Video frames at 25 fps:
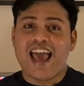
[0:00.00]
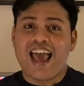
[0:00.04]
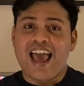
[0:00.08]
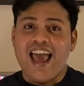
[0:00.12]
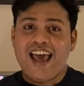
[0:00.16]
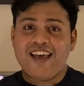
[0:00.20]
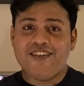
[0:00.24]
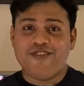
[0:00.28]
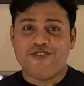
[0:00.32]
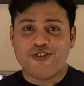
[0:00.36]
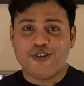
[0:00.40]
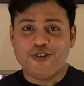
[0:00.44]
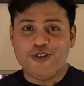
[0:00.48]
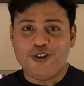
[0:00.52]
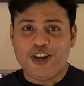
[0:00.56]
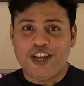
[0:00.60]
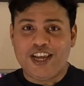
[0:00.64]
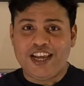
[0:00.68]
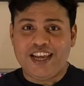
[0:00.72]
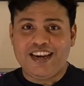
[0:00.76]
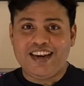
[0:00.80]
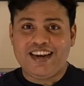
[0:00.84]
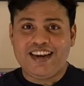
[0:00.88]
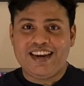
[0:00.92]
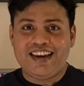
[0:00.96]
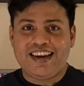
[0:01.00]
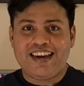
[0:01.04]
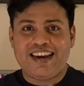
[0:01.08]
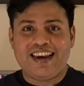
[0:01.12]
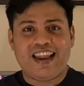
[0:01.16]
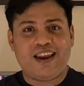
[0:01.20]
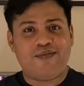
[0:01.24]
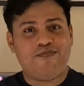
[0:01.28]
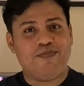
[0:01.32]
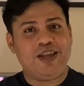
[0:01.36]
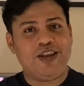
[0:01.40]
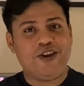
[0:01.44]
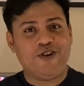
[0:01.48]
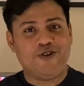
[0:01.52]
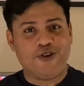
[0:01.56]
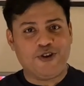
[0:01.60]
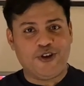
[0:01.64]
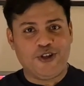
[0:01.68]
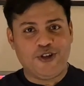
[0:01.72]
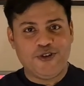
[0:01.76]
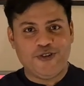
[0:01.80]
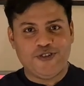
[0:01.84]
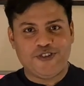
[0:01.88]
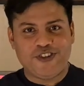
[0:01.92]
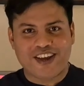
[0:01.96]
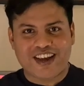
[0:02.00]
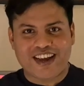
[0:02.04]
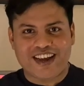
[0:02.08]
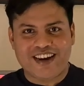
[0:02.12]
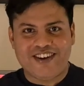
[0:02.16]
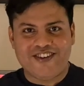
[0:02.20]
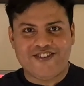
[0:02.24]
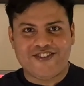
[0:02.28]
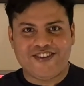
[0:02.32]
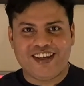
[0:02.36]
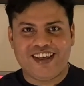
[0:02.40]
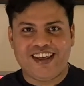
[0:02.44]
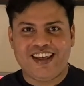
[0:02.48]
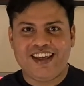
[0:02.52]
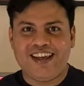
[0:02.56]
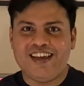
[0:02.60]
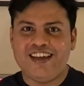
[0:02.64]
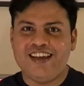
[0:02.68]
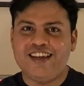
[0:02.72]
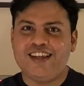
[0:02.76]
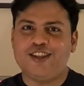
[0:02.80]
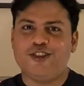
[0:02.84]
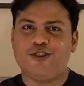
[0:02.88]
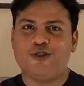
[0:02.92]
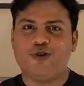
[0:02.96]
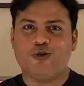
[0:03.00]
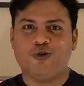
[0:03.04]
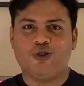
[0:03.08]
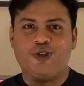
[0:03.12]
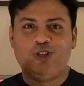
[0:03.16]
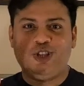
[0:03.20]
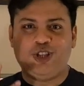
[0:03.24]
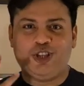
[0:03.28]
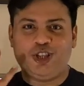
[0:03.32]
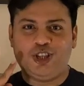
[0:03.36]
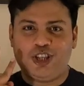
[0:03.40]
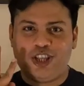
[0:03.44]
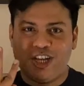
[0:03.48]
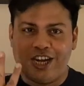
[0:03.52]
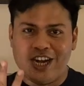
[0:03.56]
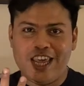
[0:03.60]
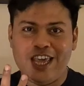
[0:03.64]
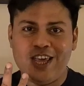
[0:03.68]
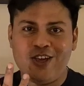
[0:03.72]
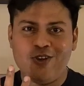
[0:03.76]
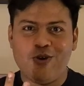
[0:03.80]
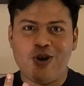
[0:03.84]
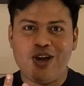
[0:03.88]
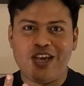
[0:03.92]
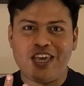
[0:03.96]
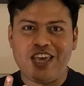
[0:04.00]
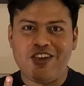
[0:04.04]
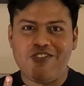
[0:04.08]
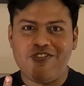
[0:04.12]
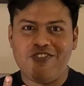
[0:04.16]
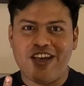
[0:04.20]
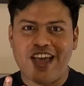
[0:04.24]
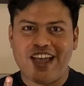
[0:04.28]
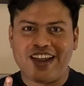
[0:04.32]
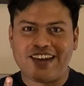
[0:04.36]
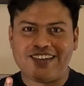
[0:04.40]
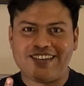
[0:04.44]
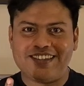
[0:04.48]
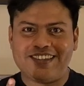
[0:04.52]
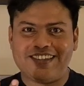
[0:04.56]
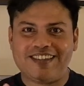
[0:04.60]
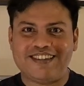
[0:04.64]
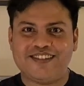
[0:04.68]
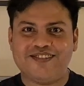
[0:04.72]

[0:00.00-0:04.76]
As routine, let me introduce a country through three quirky facts.